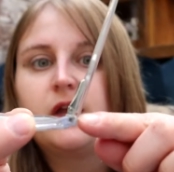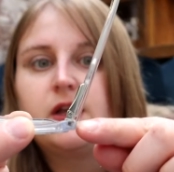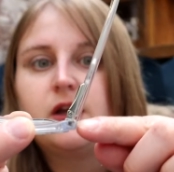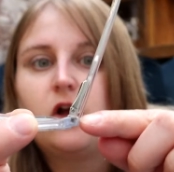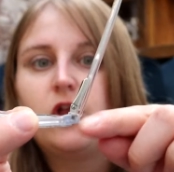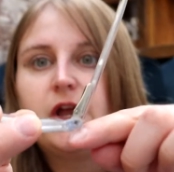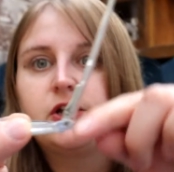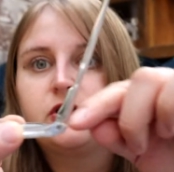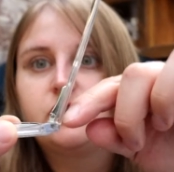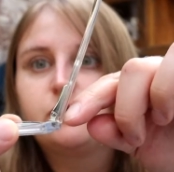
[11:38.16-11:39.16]
and all I
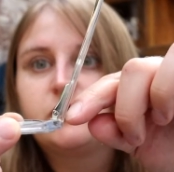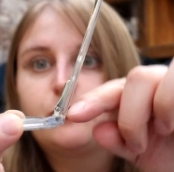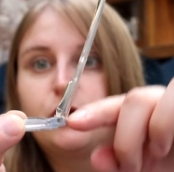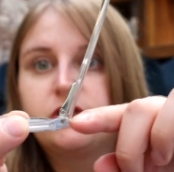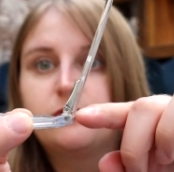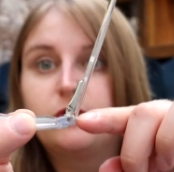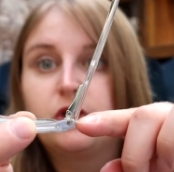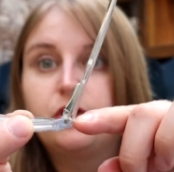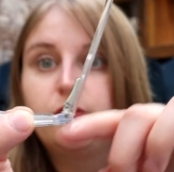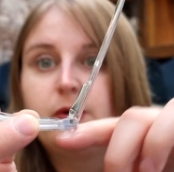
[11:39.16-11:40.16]
had to do was put some
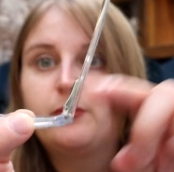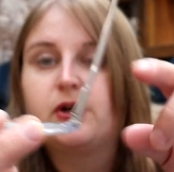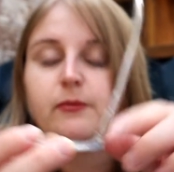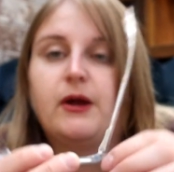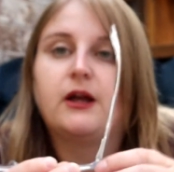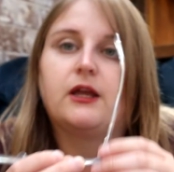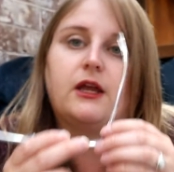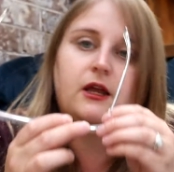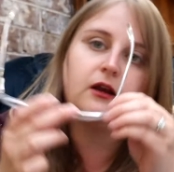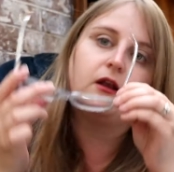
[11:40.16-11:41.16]
glue and put it back
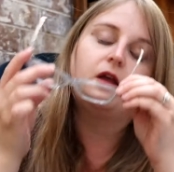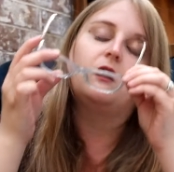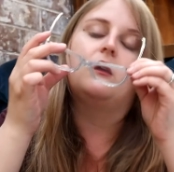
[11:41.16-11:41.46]
in.